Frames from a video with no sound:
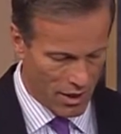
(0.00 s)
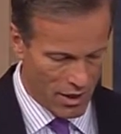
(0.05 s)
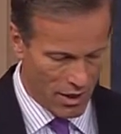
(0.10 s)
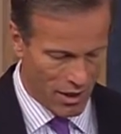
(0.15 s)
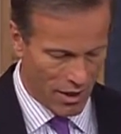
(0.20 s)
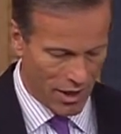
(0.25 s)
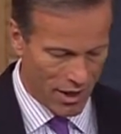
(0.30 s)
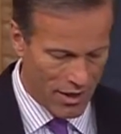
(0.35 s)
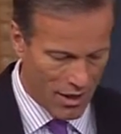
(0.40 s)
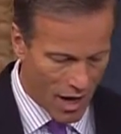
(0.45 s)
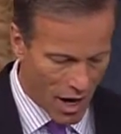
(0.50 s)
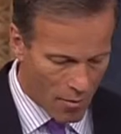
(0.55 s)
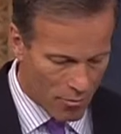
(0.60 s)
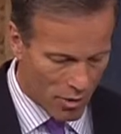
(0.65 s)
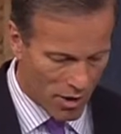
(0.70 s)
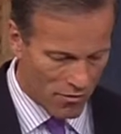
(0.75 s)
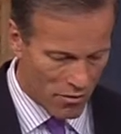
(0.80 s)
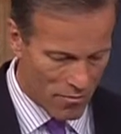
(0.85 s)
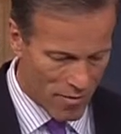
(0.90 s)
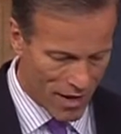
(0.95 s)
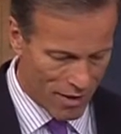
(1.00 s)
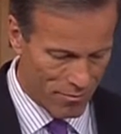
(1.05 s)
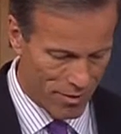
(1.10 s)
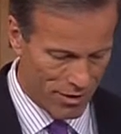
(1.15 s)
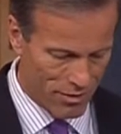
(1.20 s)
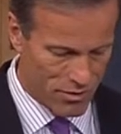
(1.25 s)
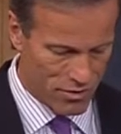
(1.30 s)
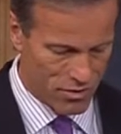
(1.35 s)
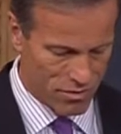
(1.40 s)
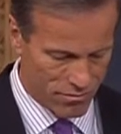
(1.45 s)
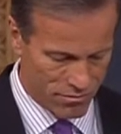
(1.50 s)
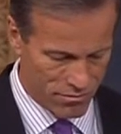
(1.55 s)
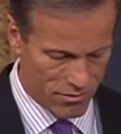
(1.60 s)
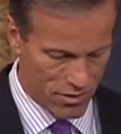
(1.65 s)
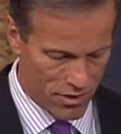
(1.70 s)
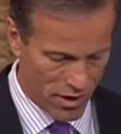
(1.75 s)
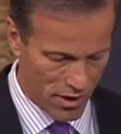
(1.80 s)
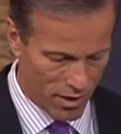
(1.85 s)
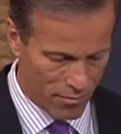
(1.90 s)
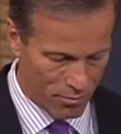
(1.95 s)
a number of amendments to
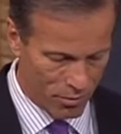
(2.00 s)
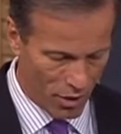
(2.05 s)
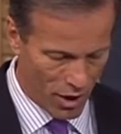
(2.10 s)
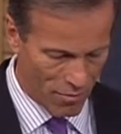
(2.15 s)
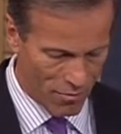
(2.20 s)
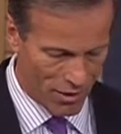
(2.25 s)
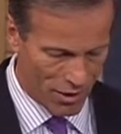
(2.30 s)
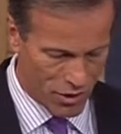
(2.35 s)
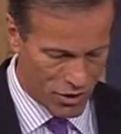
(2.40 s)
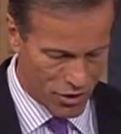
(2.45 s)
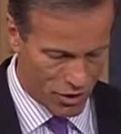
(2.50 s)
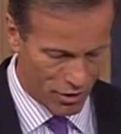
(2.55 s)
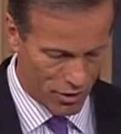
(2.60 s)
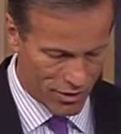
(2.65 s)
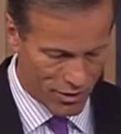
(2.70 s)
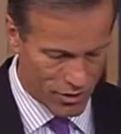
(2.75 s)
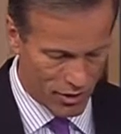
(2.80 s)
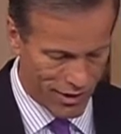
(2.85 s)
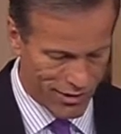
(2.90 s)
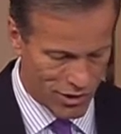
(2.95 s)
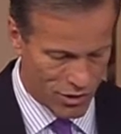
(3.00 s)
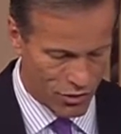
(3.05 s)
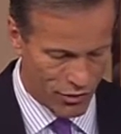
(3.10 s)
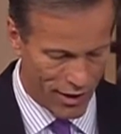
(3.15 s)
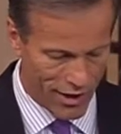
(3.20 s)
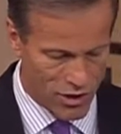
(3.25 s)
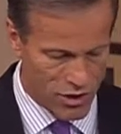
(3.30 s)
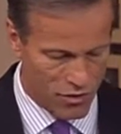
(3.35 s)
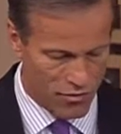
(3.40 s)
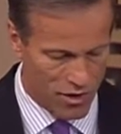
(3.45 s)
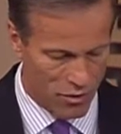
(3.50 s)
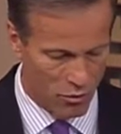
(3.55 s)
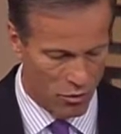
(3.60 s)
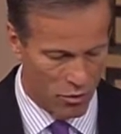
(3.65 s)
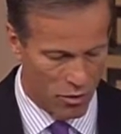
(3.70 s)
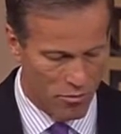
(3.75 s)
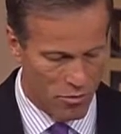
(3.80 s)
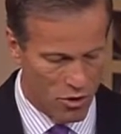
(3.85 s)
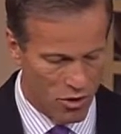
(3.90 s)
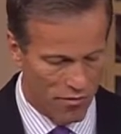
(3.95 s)
the unemployment insurance legislation that would
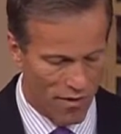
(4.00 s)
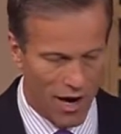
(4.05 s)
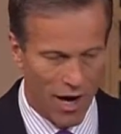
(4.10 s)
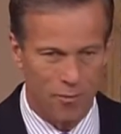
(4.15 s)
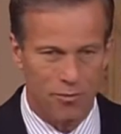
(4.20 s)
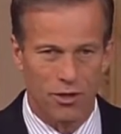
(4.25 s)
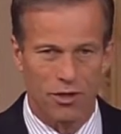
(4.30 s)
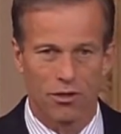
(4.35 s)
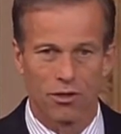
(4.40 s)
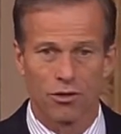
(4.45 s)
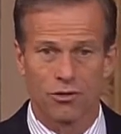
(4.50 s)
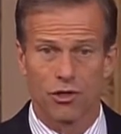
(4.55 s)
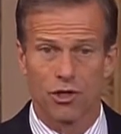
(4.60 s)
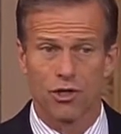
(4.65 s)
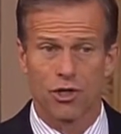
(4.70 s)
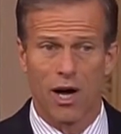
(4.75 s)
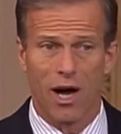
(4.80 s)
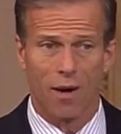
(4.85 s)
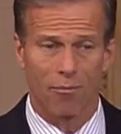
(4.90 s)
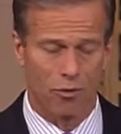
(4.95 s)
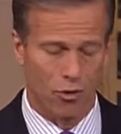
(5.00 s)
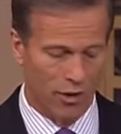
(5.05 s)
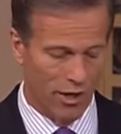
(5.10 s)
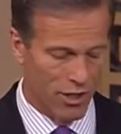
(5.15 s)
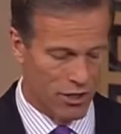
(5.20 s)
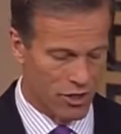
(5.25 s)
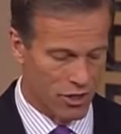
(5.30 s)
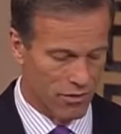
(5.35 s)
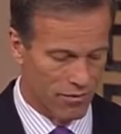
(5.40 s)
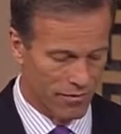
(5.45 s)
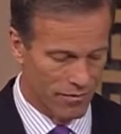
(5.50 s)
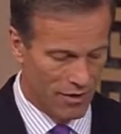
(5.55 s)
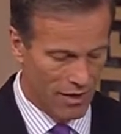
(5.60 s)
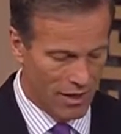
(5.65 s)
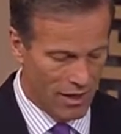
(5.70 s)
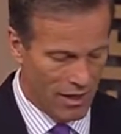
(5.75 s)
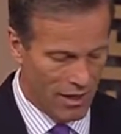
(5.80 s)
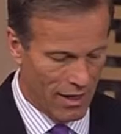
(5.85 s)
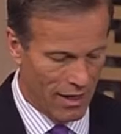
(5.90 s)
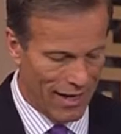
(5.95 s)
remove obstacles to job creation
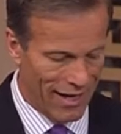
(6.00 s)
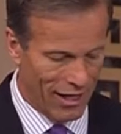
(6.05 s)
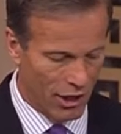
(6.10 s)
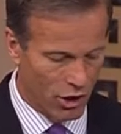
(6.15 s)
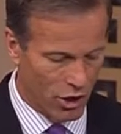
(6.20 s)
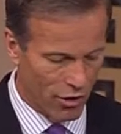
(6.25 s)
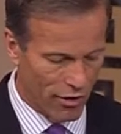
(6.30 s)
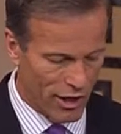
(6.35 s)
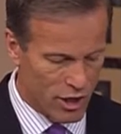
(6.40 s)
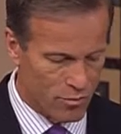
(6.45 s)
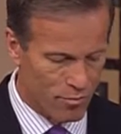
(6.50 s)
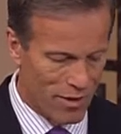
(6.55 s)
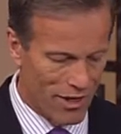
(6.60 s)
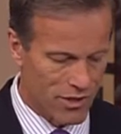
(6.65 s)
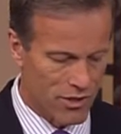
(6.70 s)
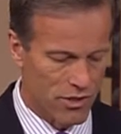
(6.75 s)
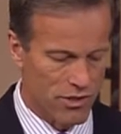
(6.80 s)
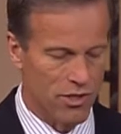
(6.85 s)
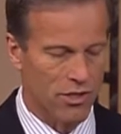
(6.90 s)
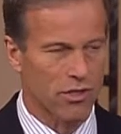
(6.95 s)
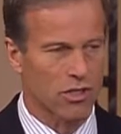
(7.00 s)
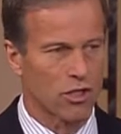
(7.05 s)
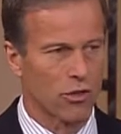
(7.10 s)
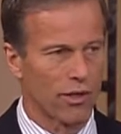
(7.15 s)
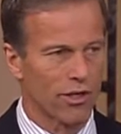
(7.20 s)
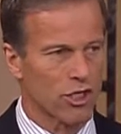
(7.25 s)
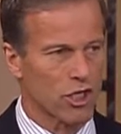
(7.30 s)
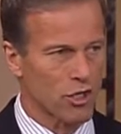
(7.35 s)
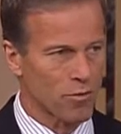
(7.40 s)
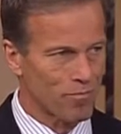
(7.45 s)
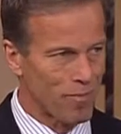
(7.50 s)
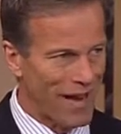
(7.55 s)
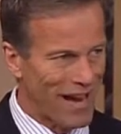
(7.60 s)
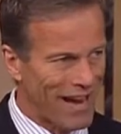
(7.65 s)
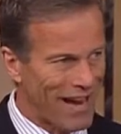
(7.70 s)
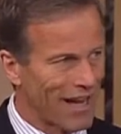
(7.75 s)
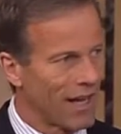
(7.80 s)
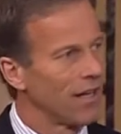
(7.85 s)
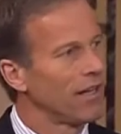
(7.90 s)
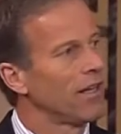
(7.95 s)
and encourage businesses to
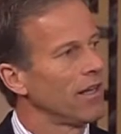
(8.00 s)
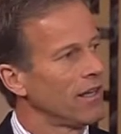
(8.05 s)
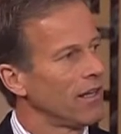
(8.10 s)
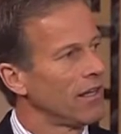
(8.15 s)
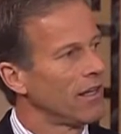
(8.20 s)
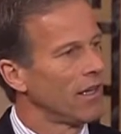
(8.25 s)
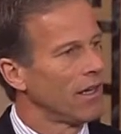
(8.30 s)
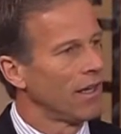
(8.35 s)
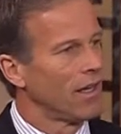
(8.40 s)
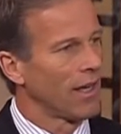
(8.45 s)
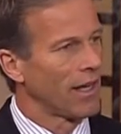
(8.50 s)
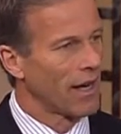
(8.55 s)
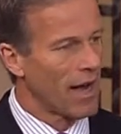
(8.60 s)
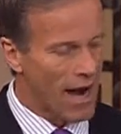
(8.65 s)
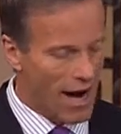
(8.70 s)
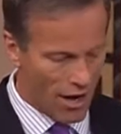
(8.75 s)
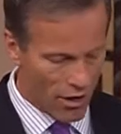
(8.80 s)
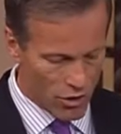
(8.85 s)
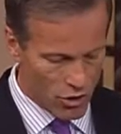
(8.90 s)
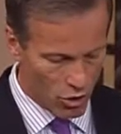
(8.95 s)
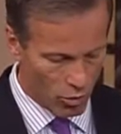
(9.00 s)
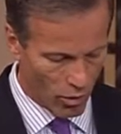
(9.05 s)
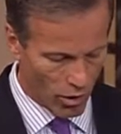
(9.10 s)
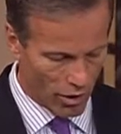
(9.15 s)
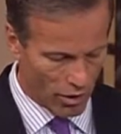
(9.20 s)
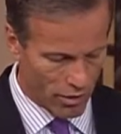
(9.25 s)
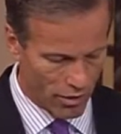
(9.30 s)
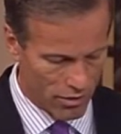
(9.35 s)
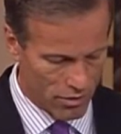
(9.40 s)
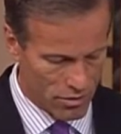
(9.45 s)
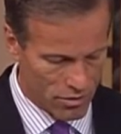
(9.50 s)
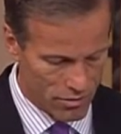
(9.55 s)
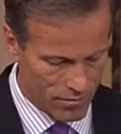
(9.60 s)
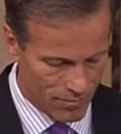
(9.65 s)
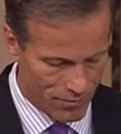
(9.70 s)
expand and hire new workers.